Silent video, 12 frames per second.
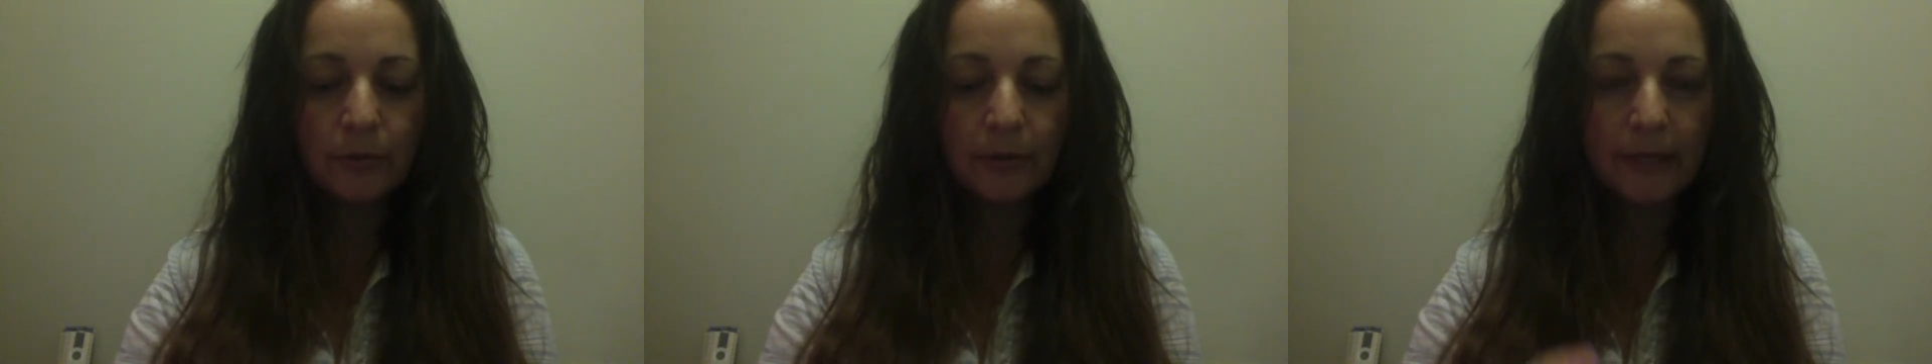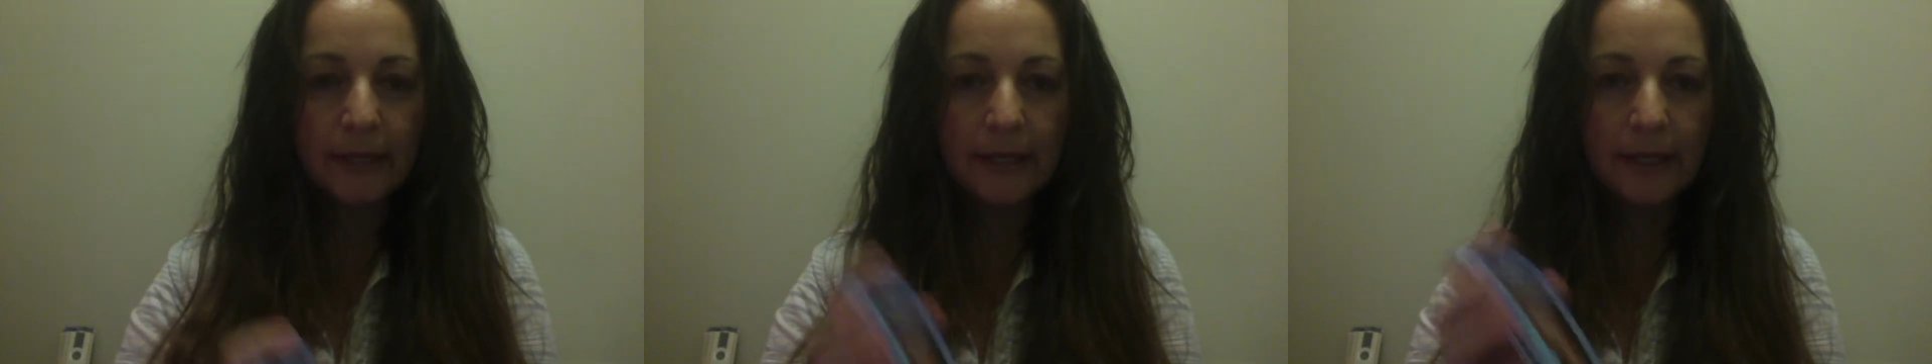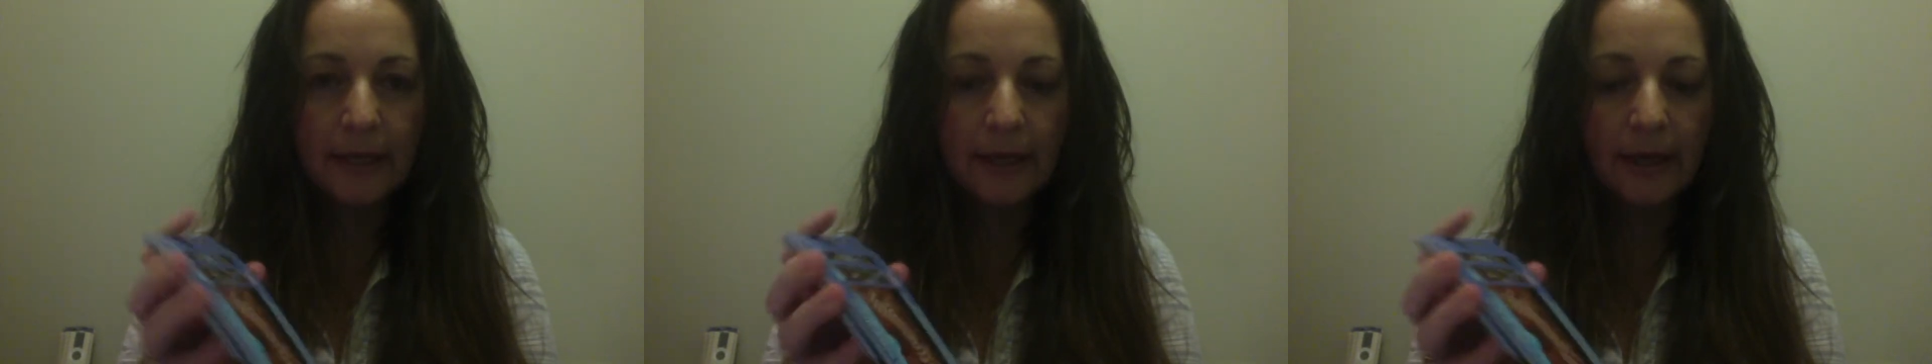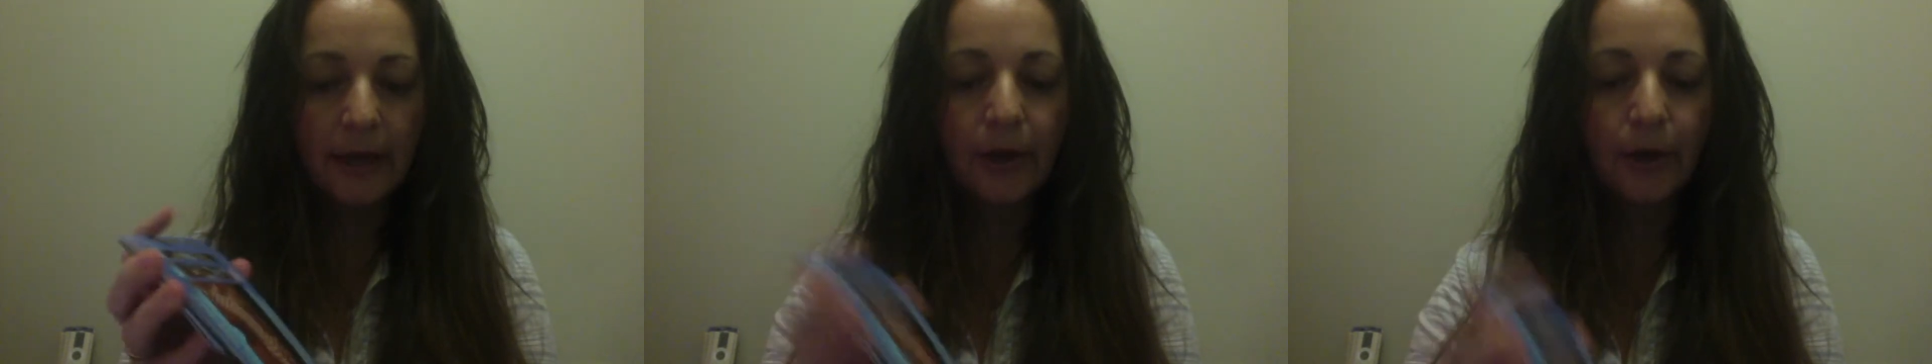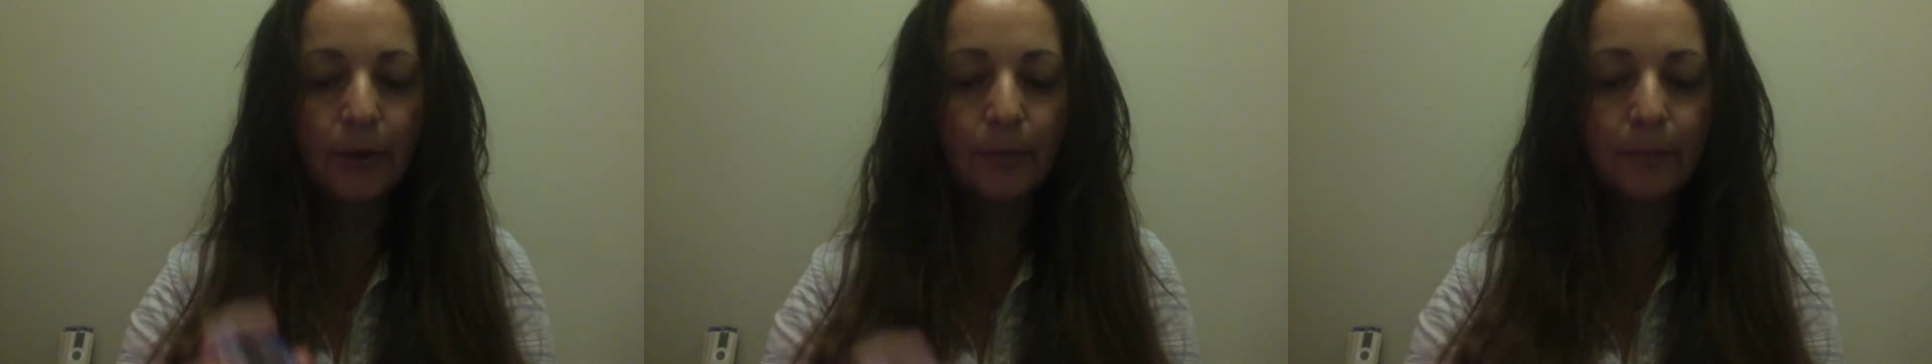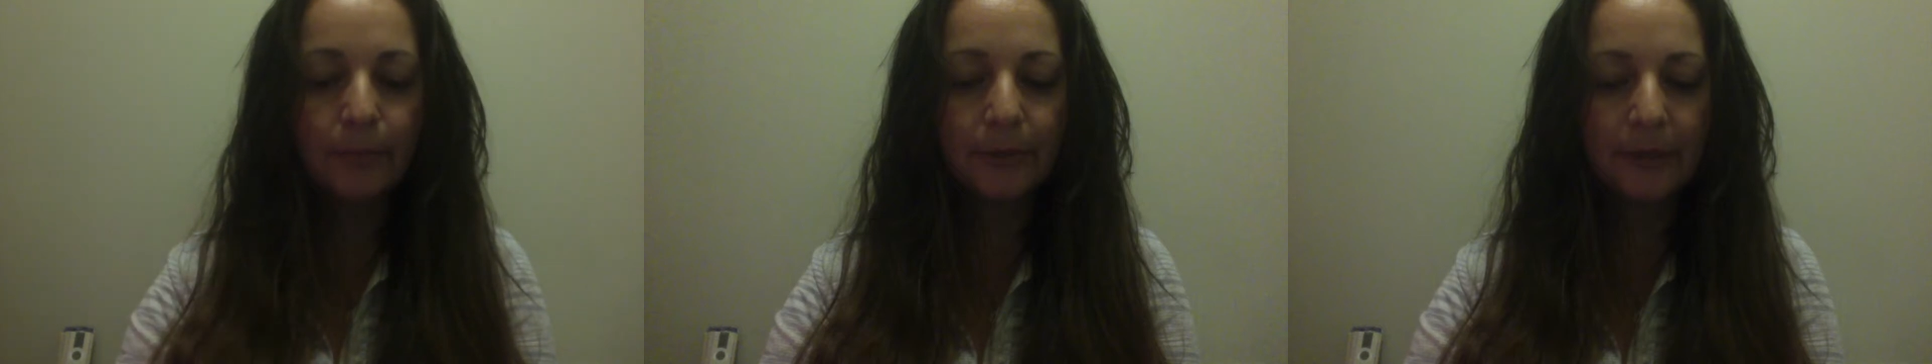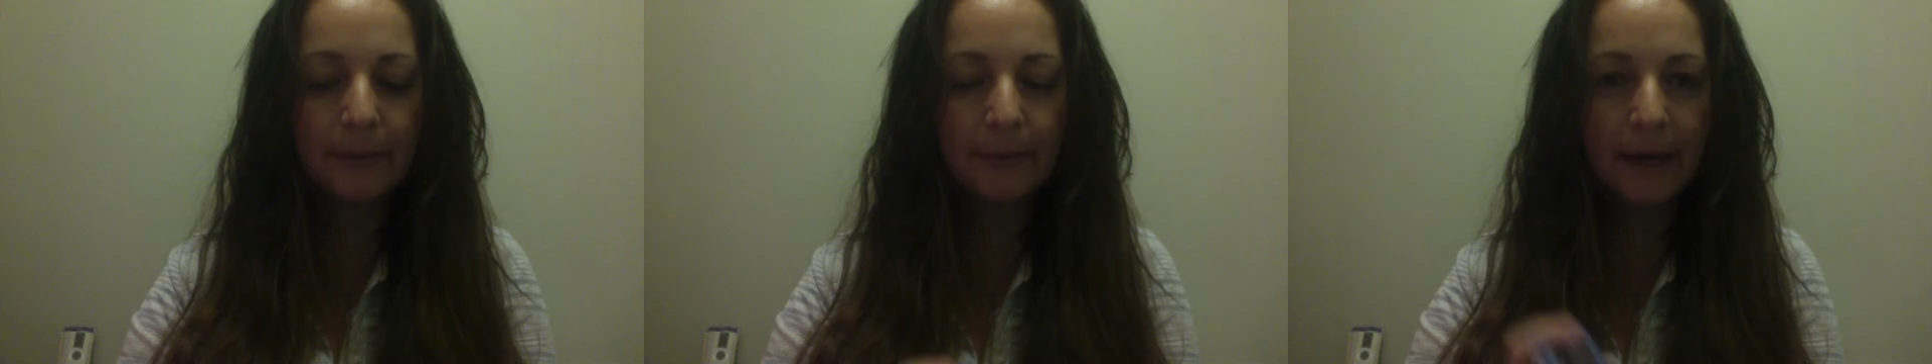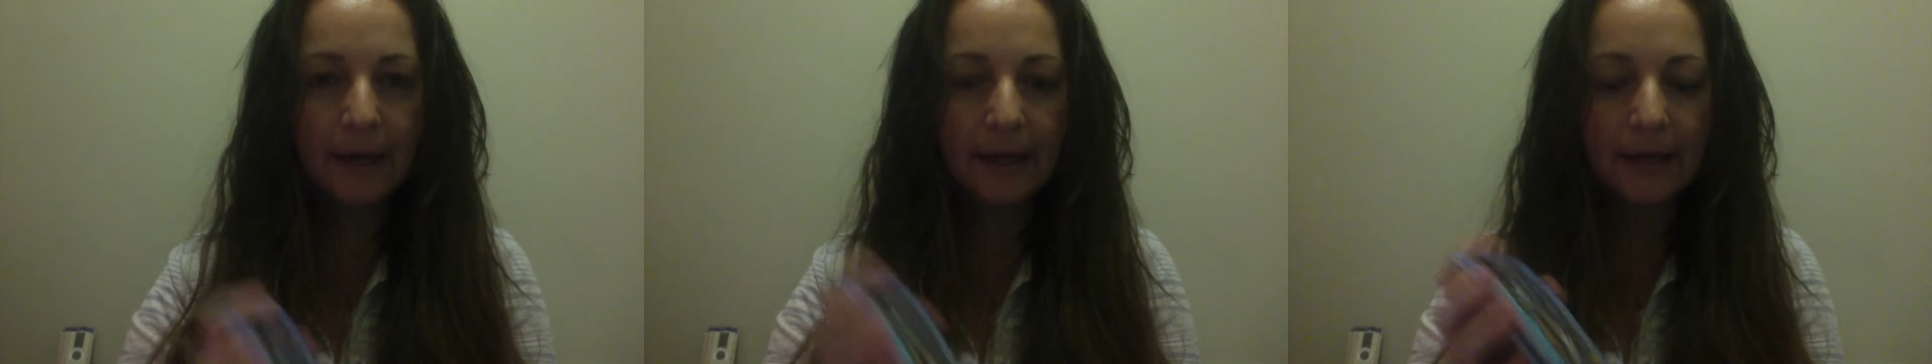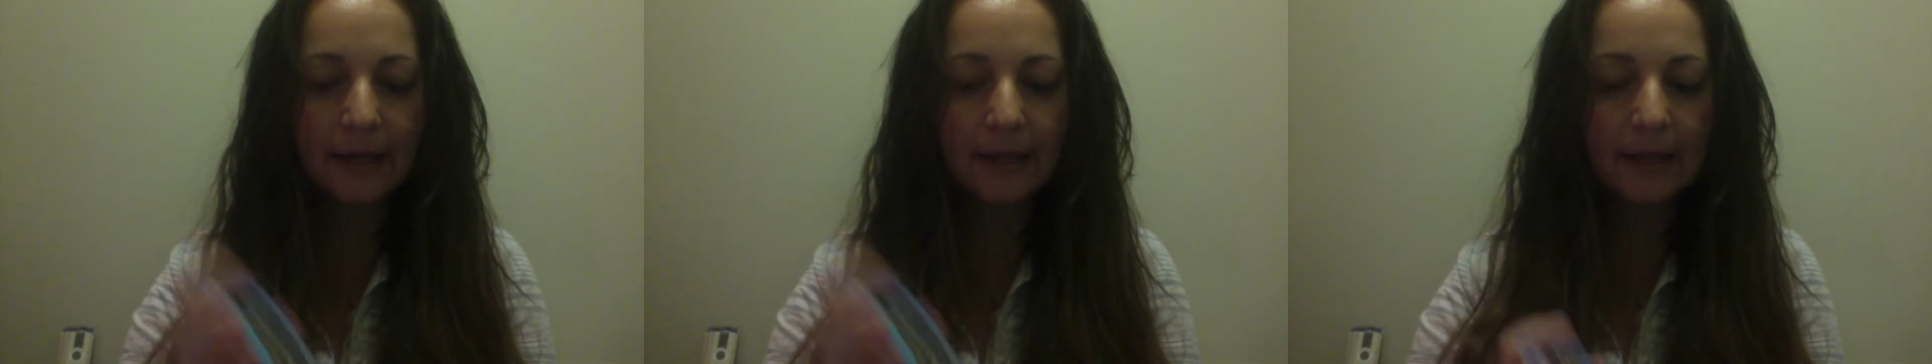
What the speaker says: really help bring back